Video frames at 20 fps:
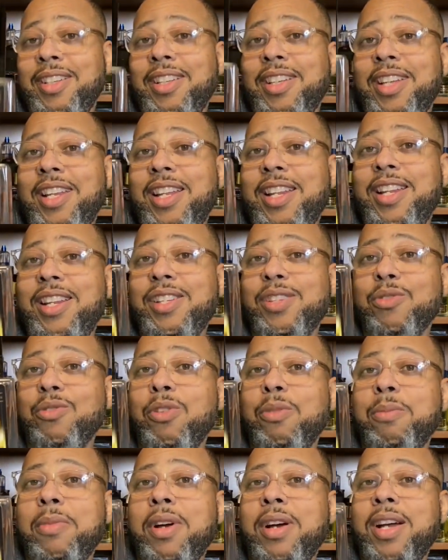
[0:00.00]
And it is
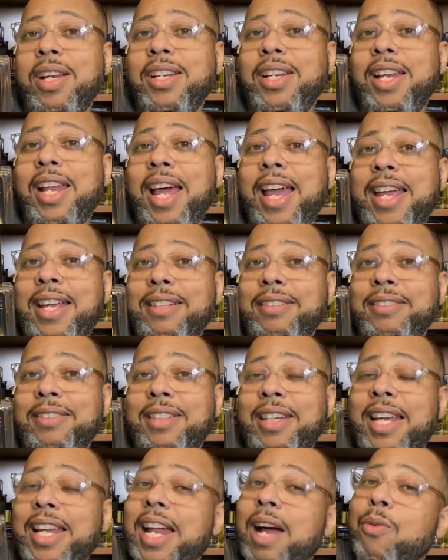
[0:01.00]
Gourmand Delight.
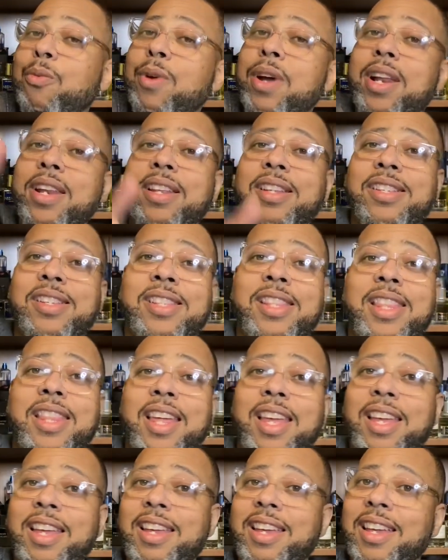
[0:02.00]
And I wear this,
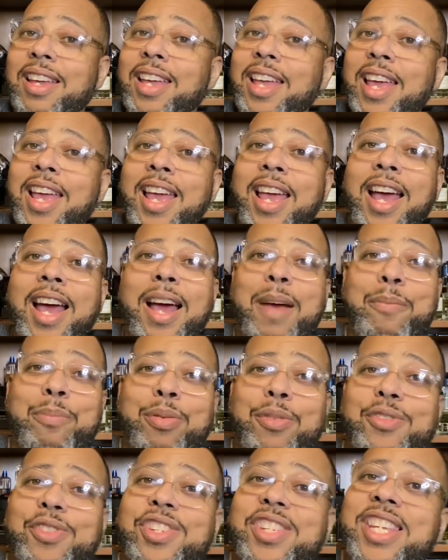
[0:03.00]

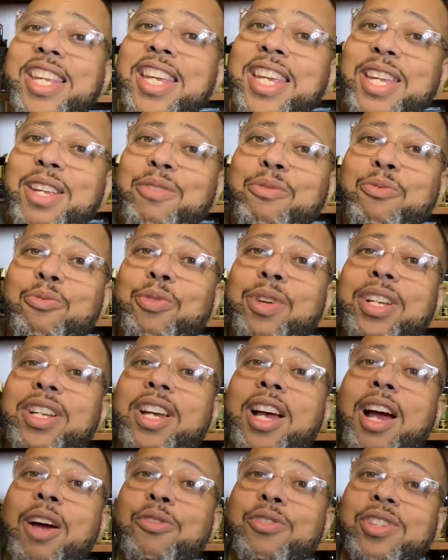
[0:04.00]
proceed with
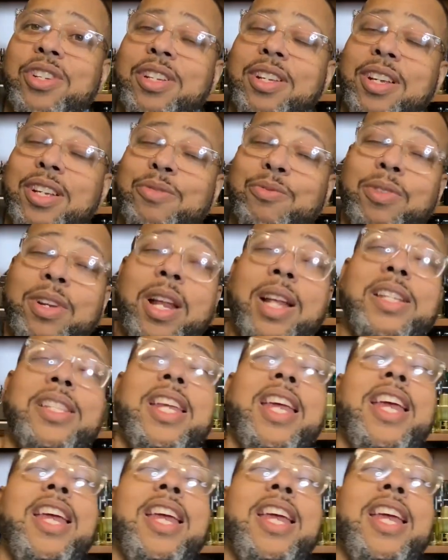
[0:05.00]
caution, because when I tell